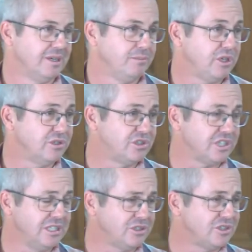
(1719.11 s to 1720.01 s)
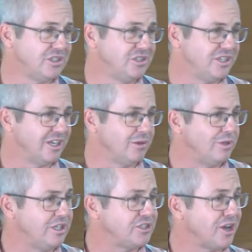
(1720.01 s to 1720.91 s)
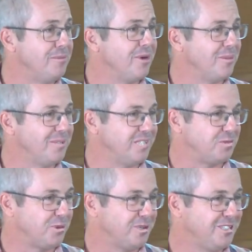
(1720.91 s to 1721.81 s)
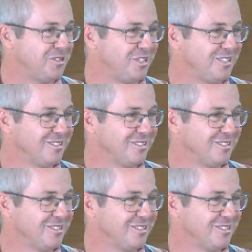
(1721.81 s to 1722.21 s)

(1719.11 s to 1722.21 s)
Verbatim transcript: Because Jesus is dealing with his own mob at this point, isn't he?